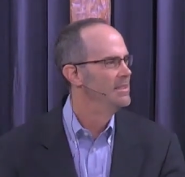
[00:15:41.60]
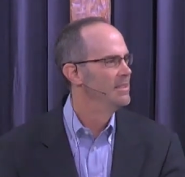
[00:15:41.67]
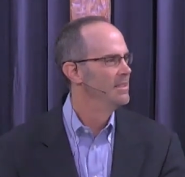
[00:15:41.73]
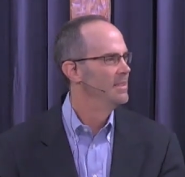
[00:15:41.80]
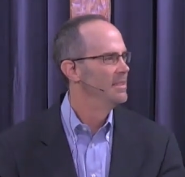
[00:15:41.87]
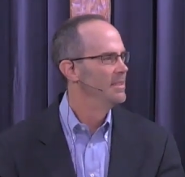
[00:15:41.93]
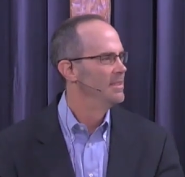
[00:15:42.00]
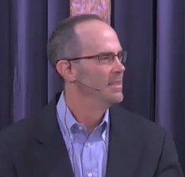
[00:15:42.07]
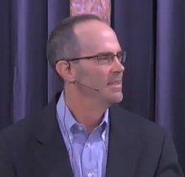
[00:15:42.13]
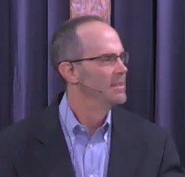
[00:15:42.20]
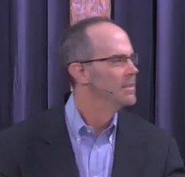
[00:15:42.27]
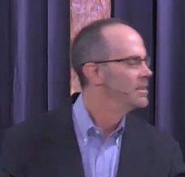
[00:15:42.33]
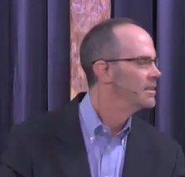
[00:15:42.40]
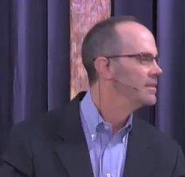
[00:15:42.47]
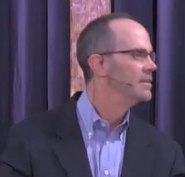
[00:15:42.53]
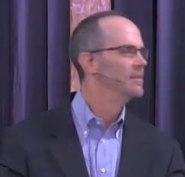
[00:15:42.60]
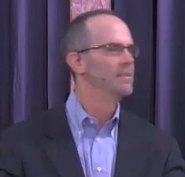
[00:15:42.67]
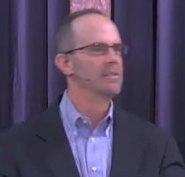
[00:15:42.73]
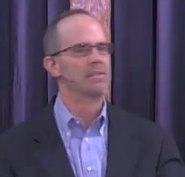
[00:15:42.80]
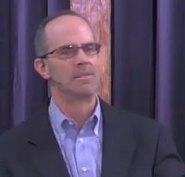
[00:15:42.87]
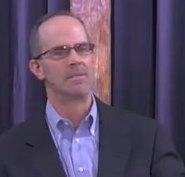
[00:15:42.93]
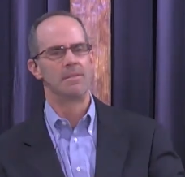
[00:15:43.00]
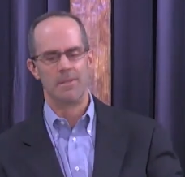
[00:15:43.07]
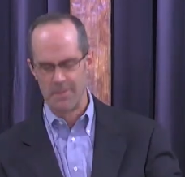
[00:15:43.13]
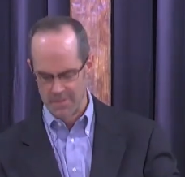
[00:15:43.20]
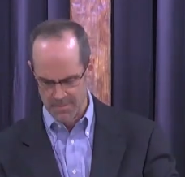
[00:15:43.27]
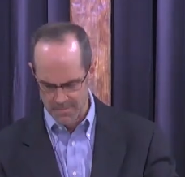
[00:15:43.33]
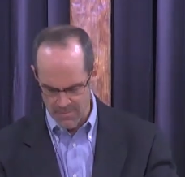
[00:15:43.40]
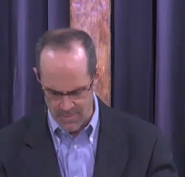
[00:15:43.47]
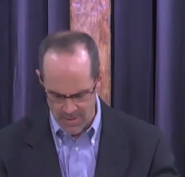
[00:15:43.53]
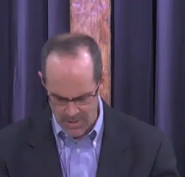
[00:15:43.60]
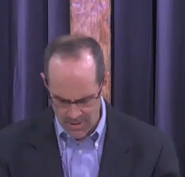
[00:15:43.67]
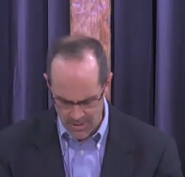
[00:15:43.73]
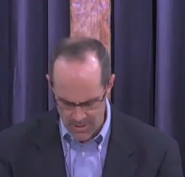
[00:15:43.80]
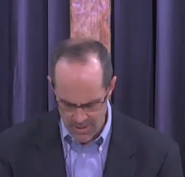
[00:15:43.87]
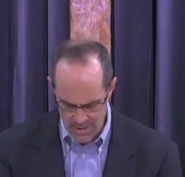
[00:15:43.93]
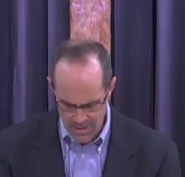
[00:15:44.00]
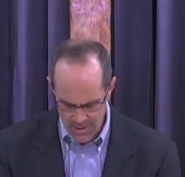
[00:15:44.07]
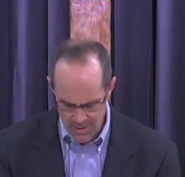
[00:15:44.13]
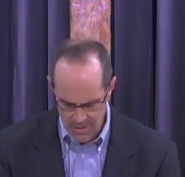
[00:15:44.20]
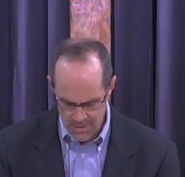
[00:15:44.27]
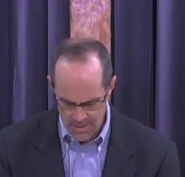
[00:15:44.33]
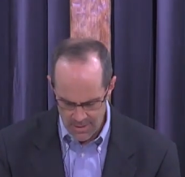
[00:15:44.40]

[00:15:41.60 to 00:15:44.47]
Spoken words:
[no speech]